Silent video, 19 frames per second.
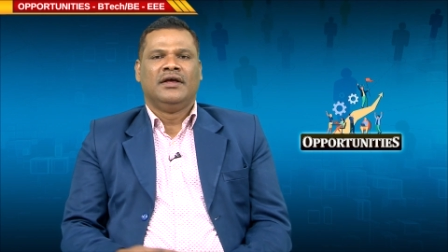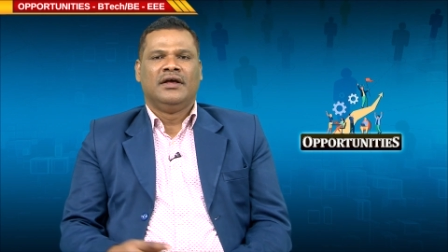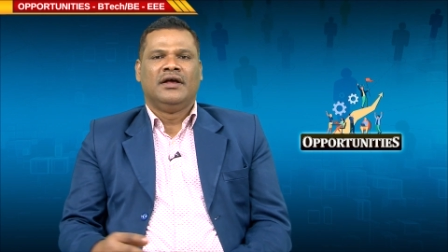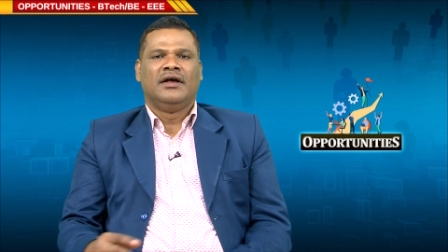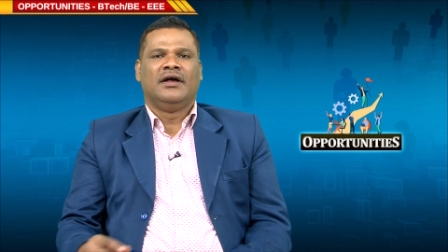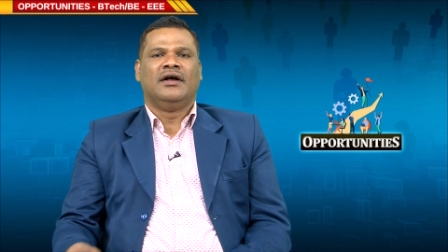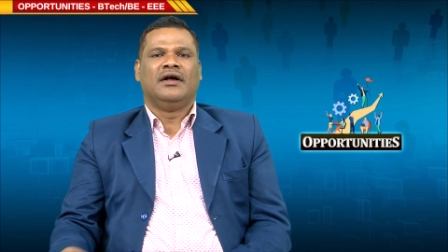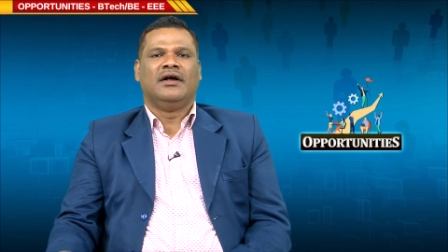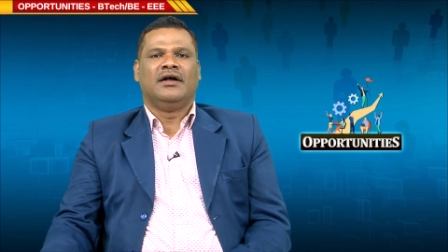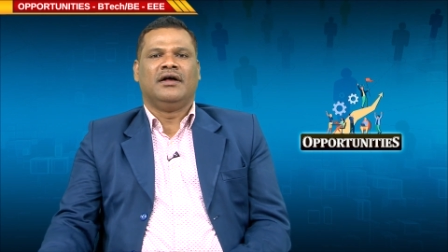
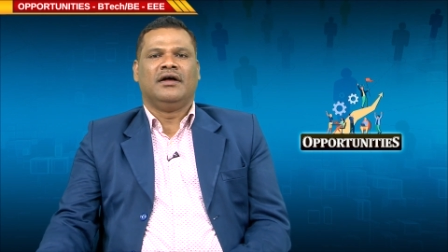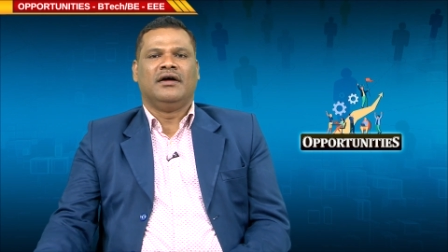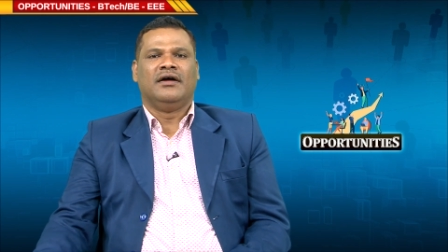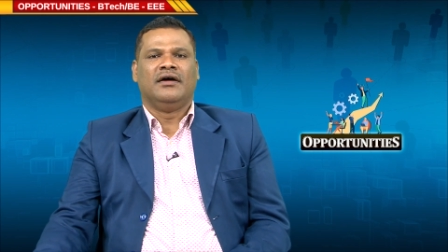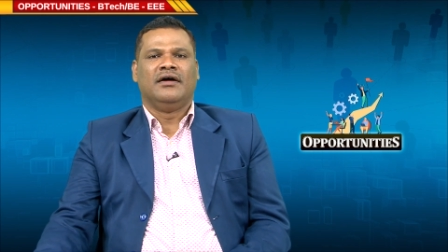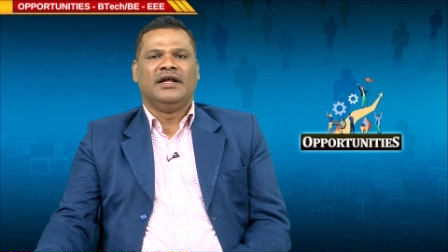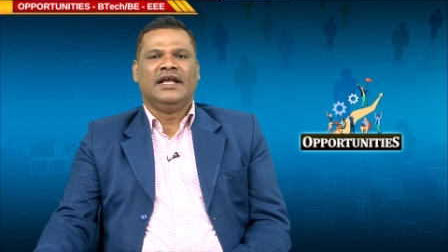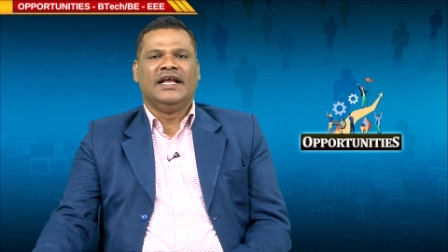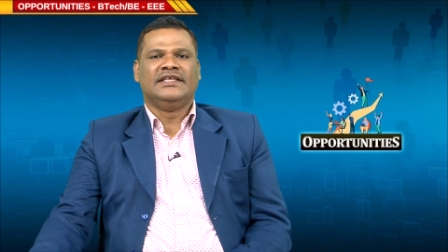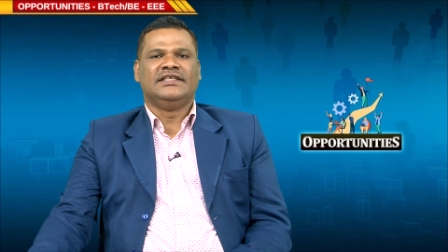uh,
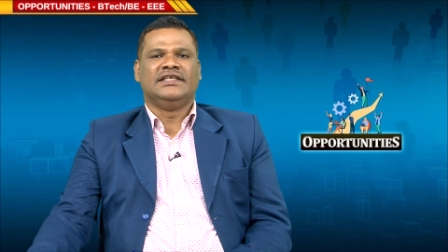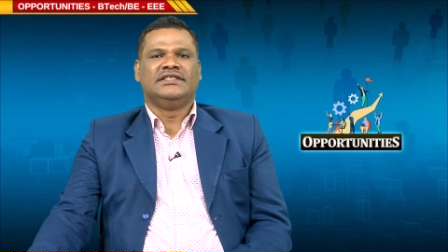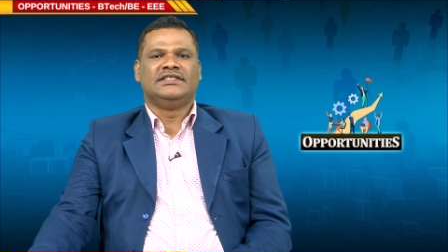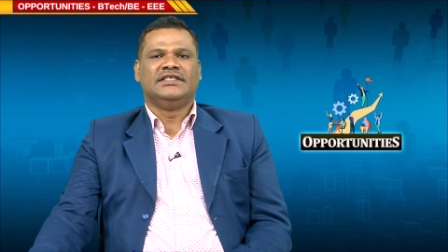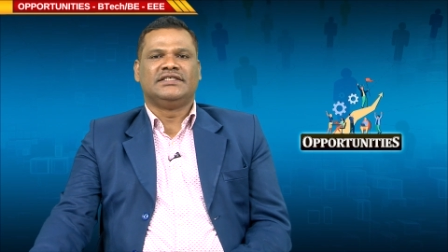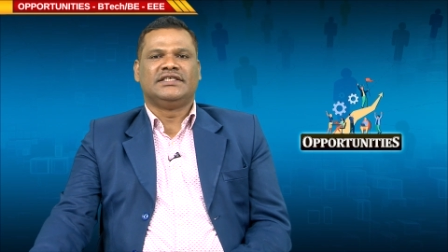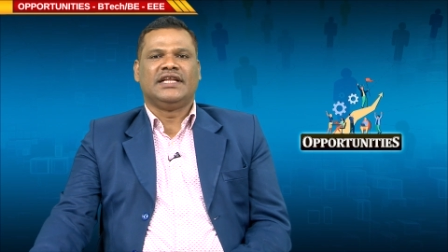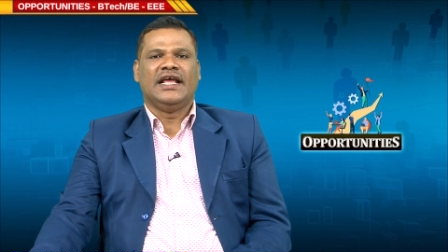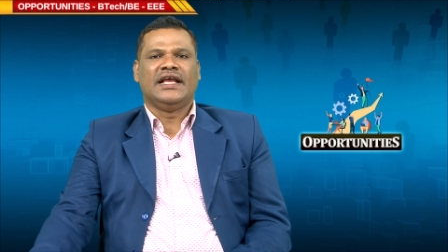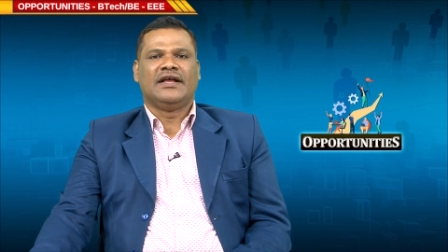
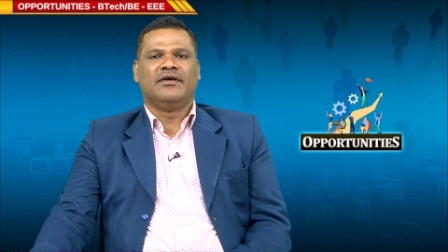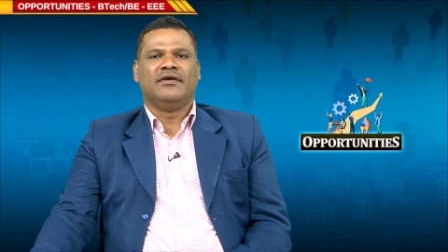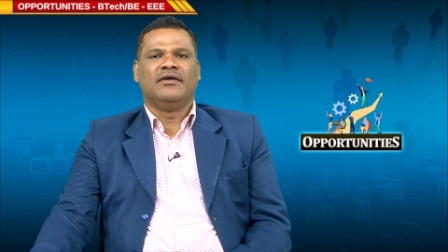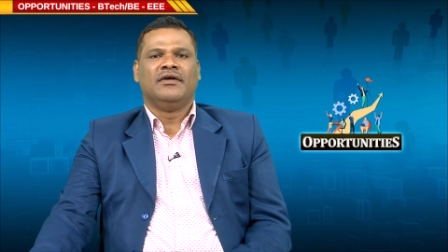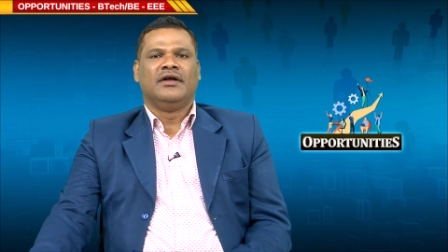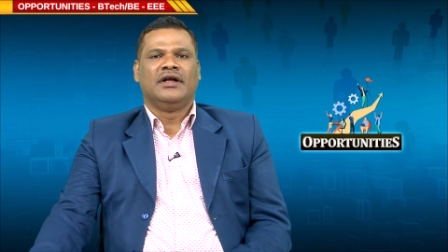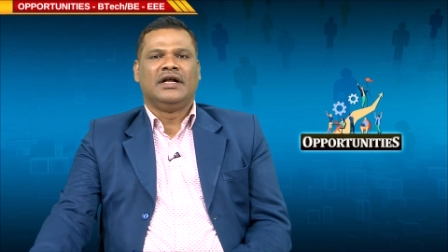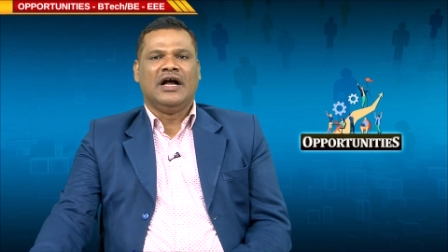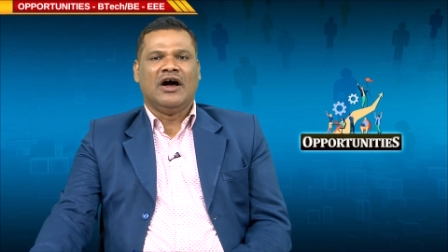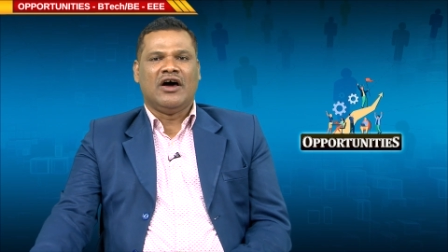agencies like
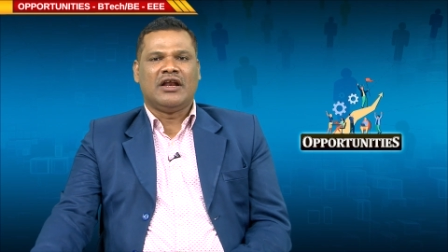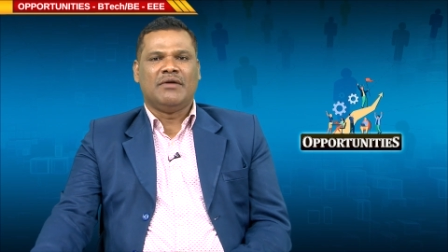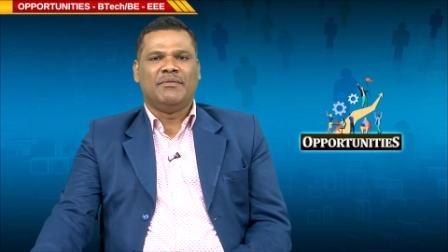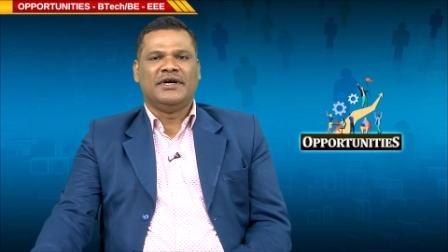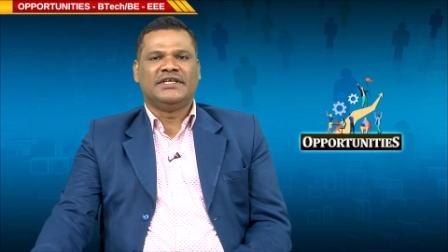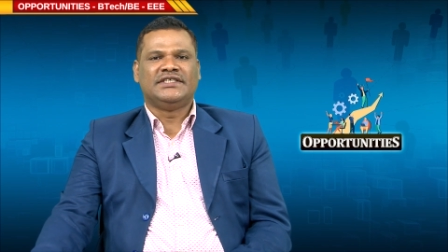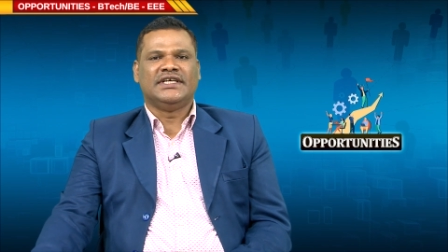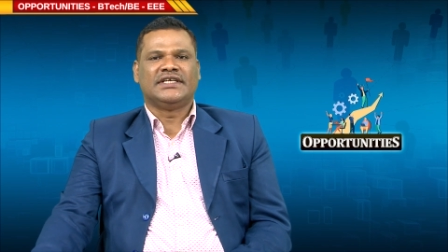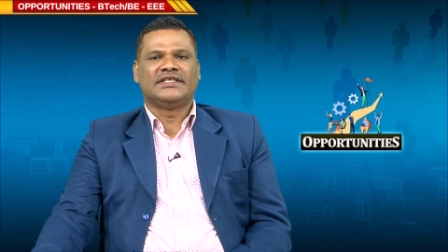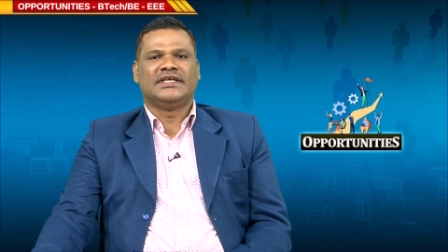
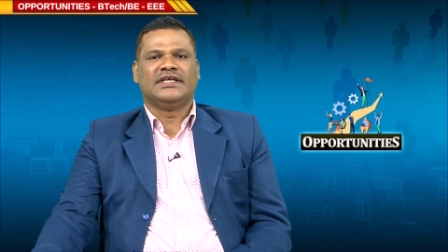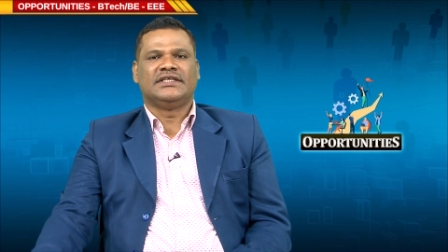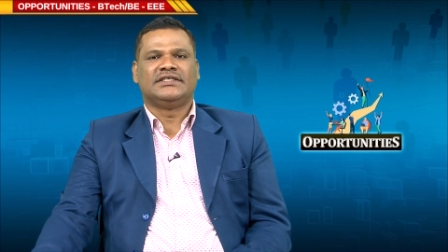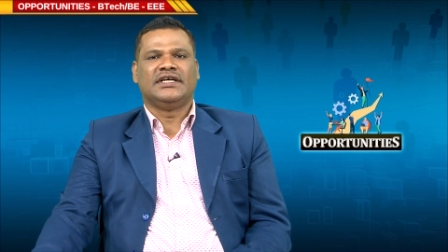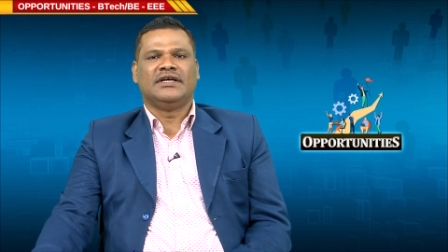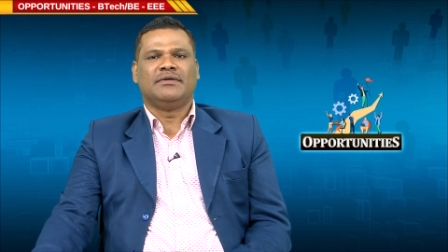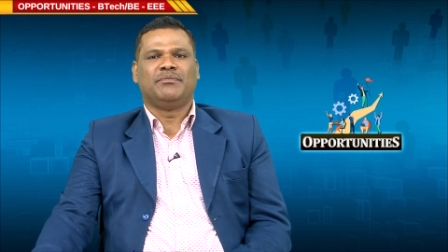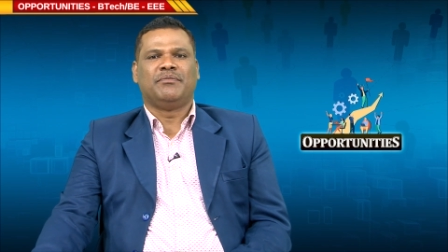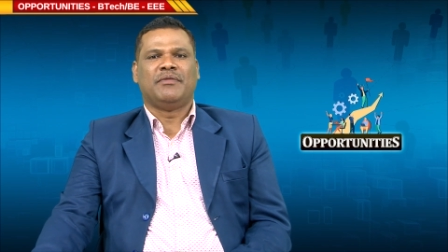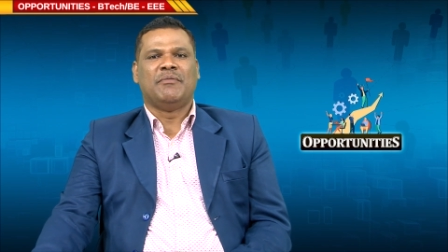government sectors
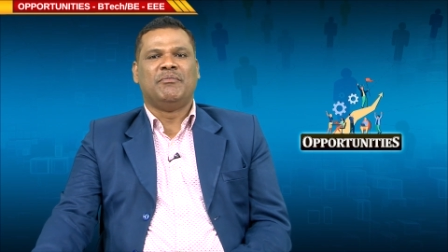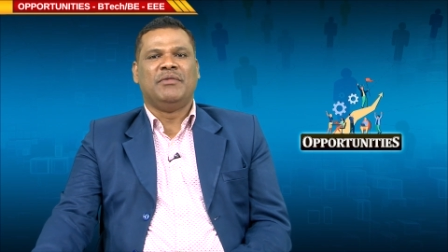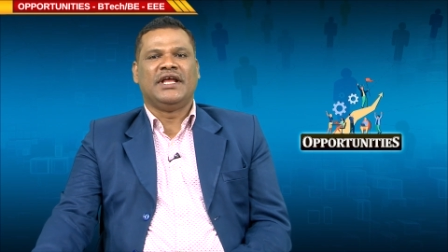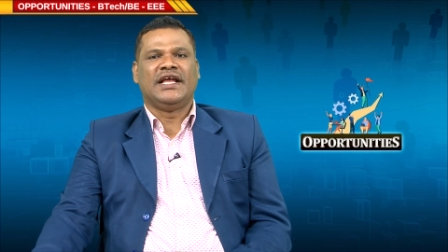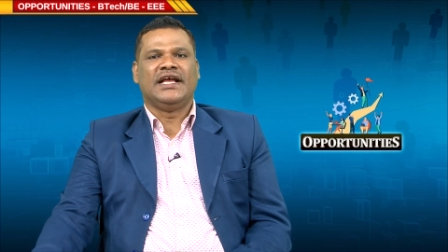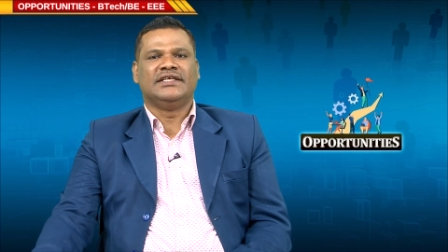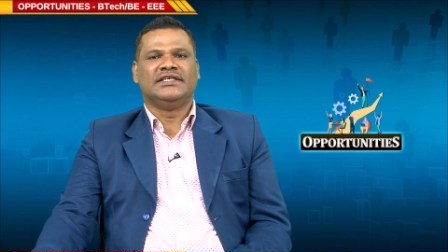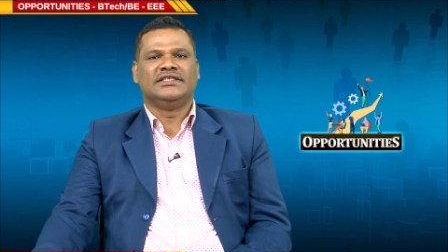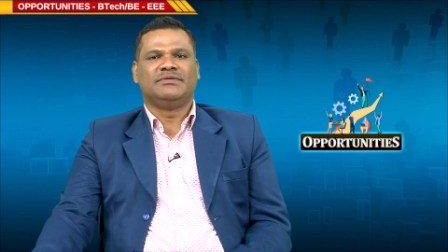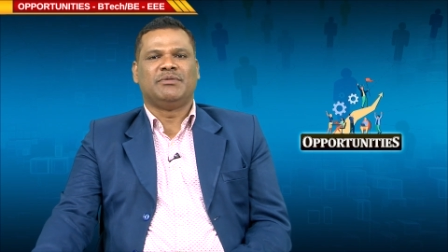and public
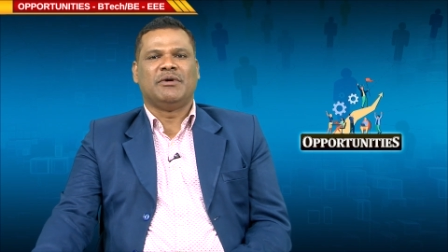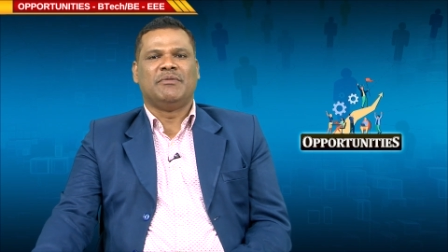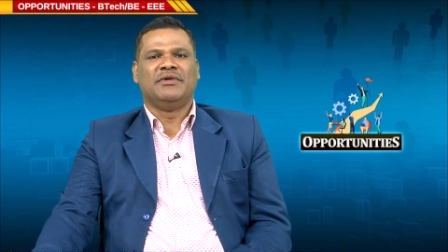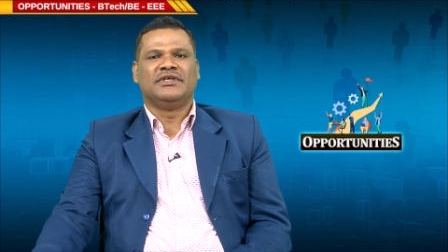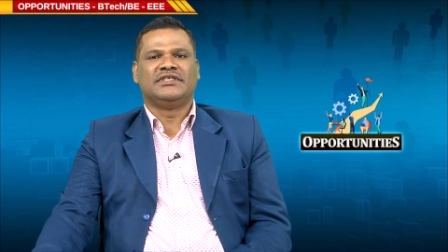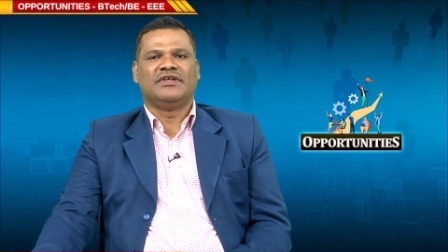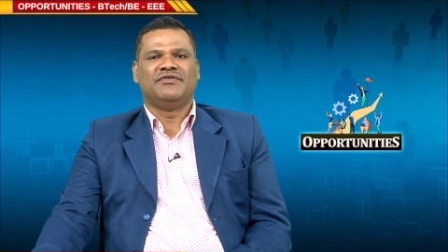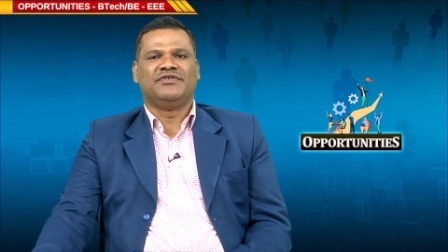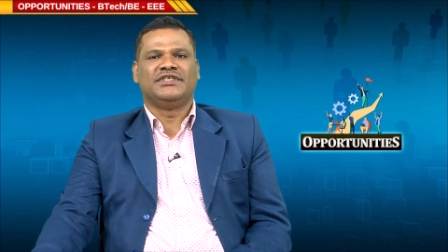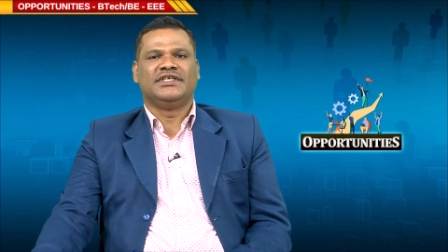agents, public
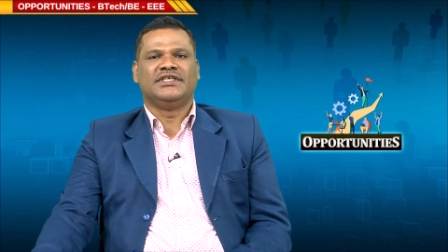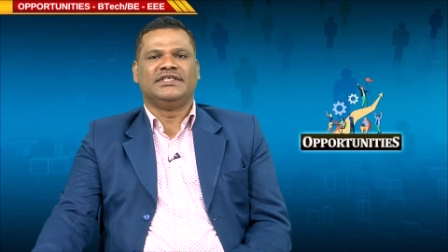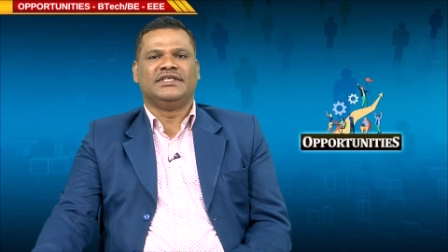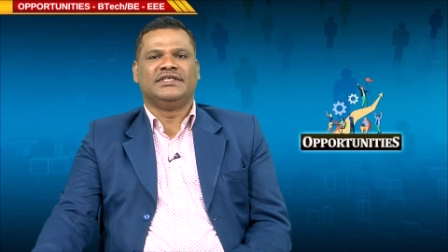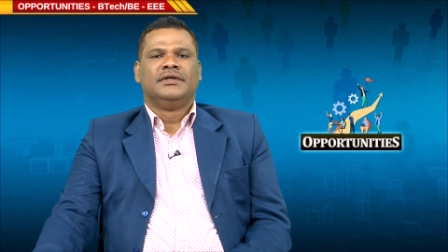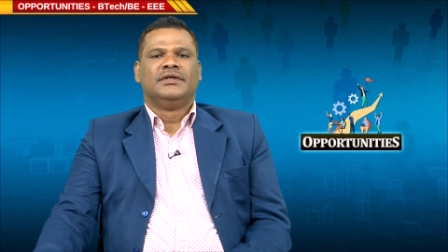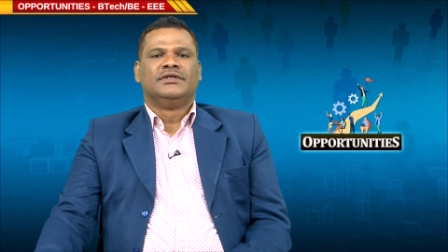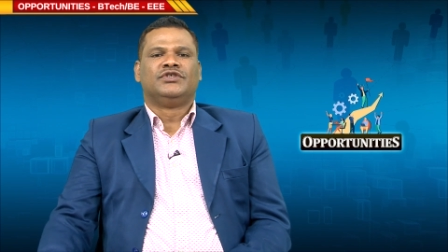service agents.